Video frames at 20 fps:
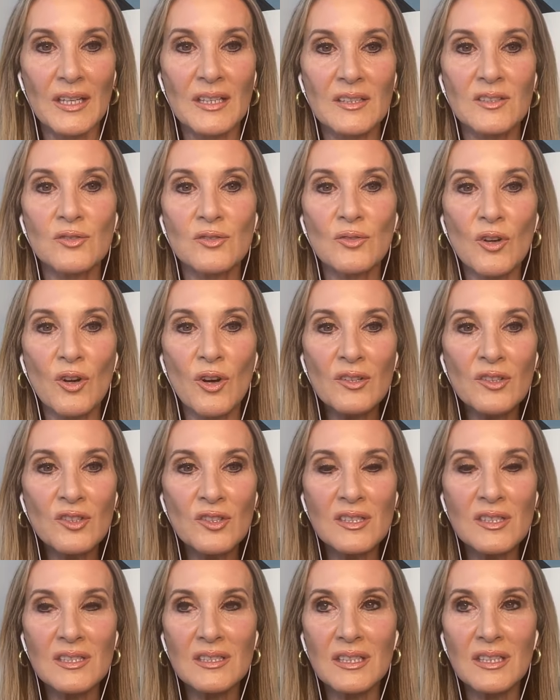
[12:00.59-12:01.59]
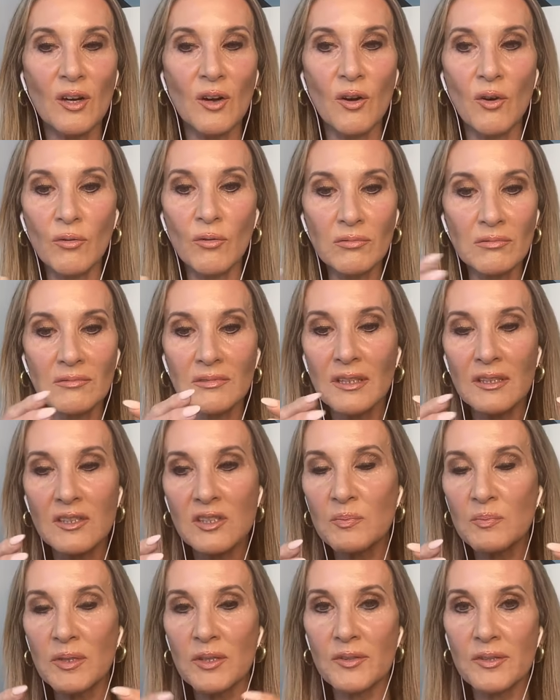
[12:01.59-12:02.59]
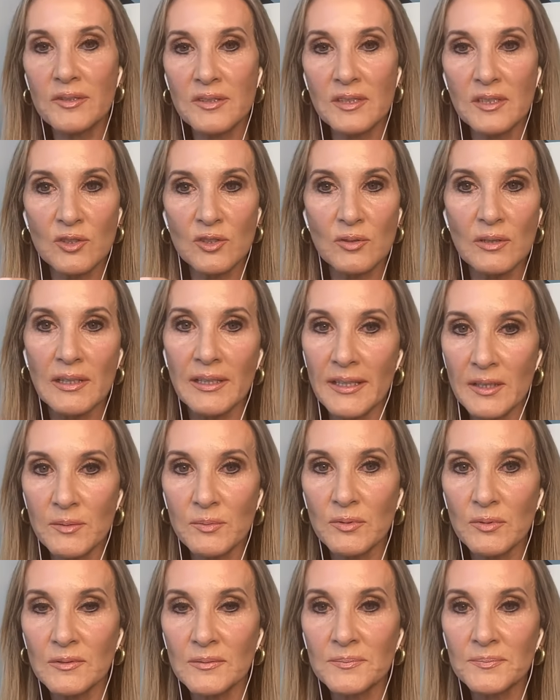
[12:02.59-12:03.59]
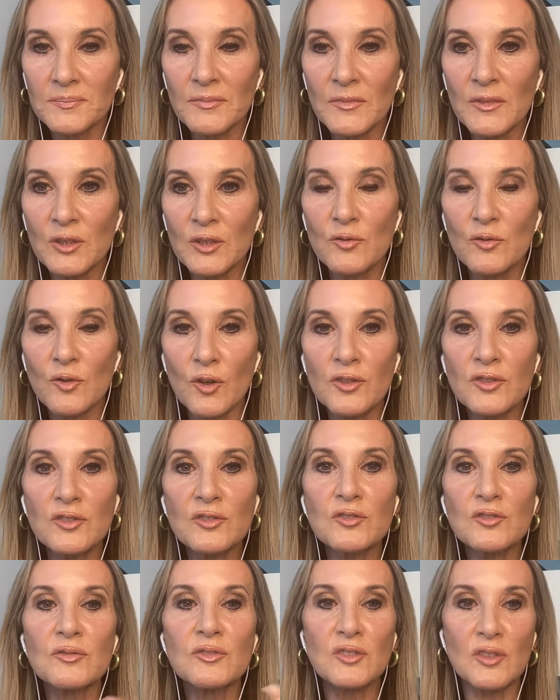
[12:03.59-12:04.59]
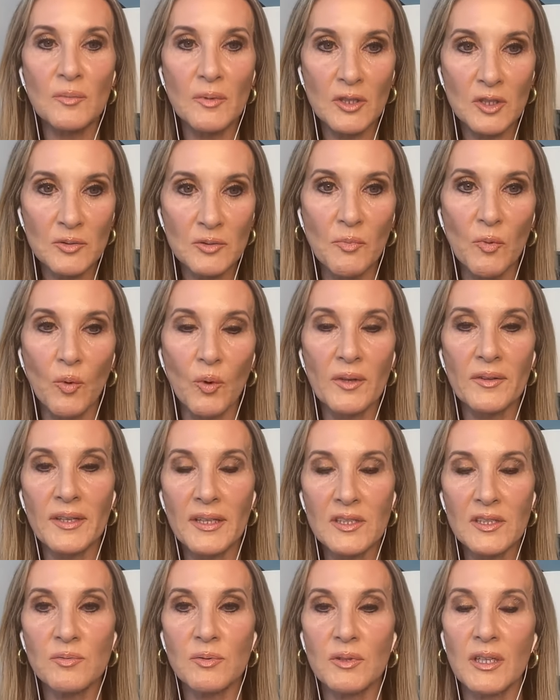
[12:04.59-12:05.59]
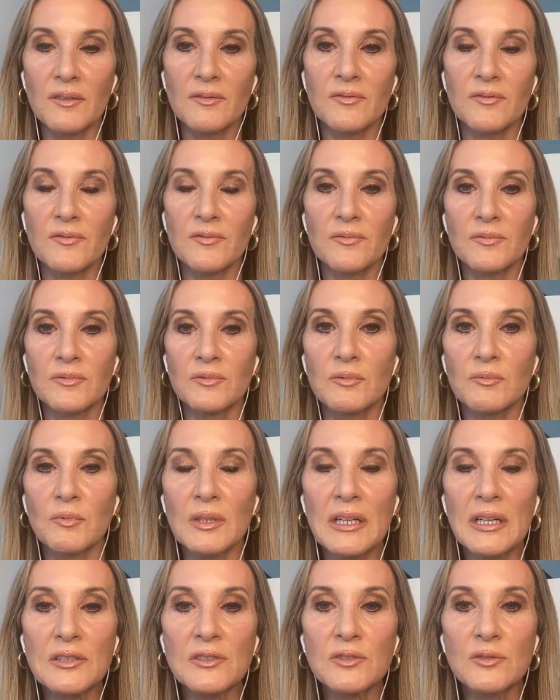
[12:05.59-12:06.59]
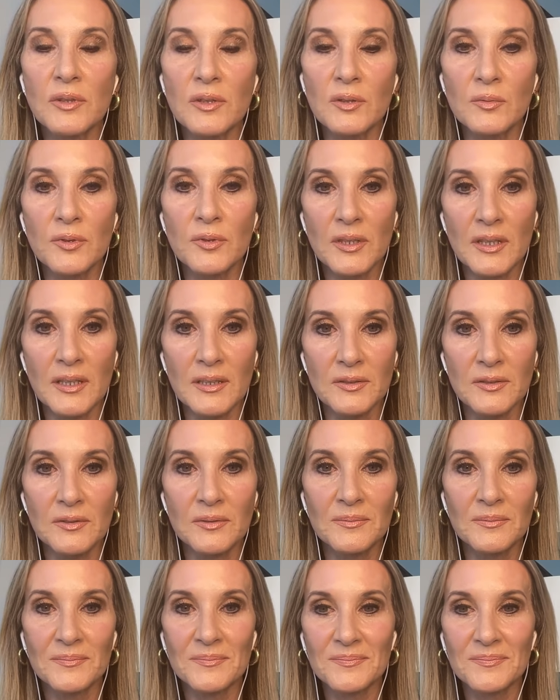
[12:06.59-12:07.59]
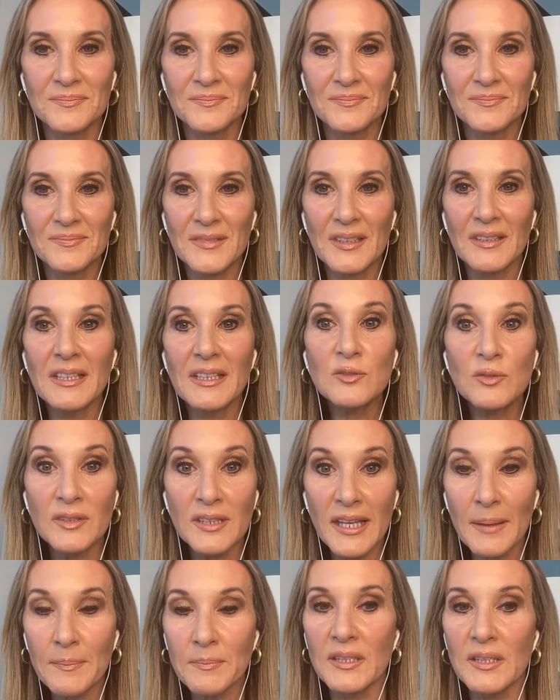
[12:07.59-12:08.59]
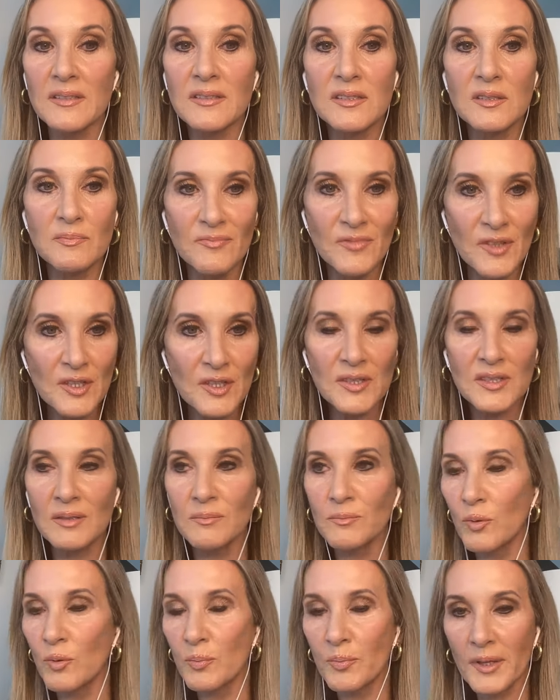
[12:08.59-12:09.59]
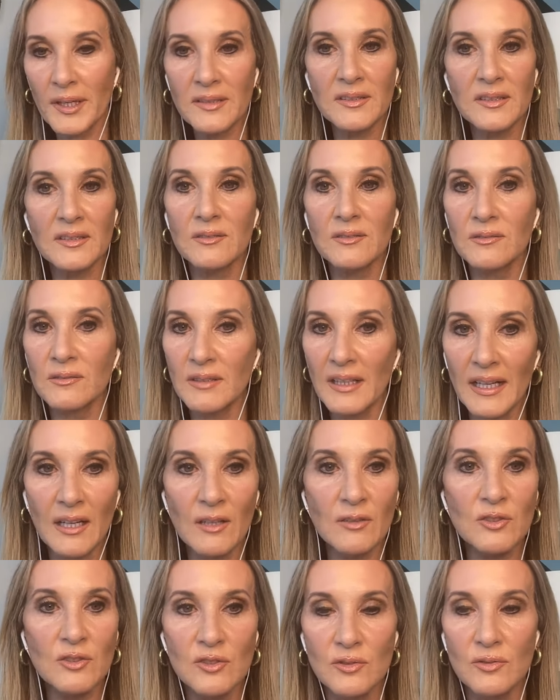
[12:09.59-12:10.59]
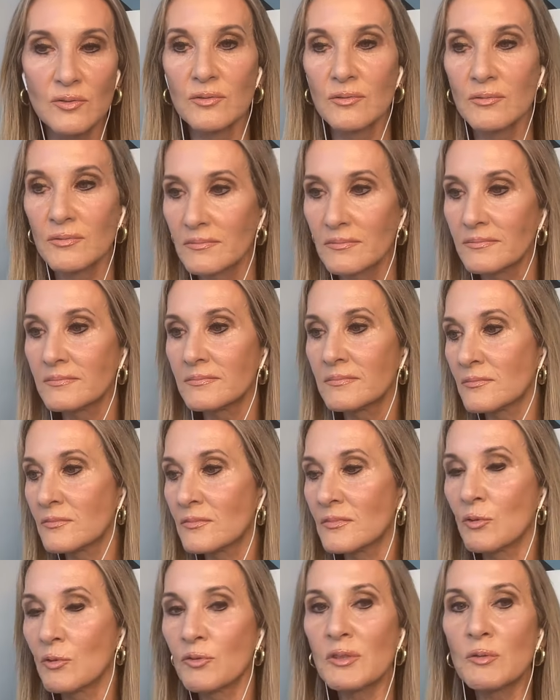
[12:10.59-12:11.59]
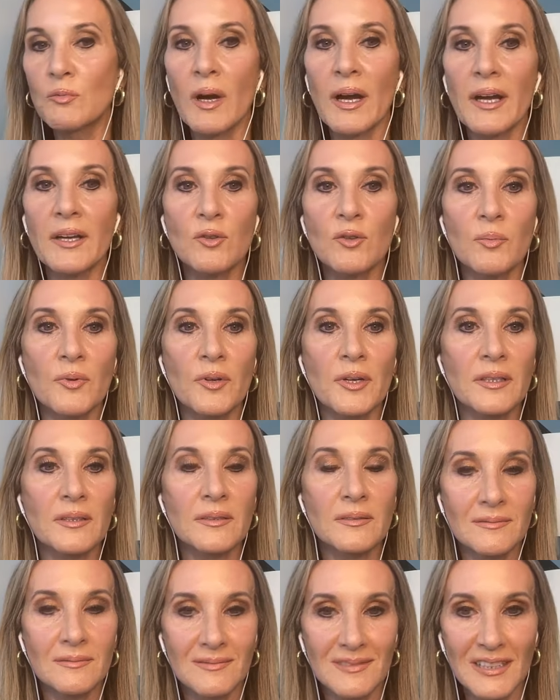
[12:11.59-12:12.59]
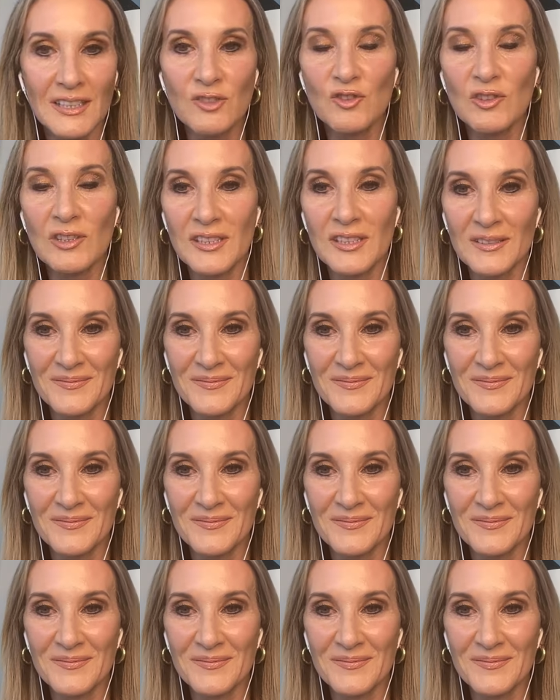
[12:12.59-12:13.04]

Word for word: So you can't just stick a whole experience into a label. You've got to do so much more. And that's what I've what I do with the work I do. Wow. And that's what the app does. It's very simple, practical, how to yeah. rewire your brain, literally.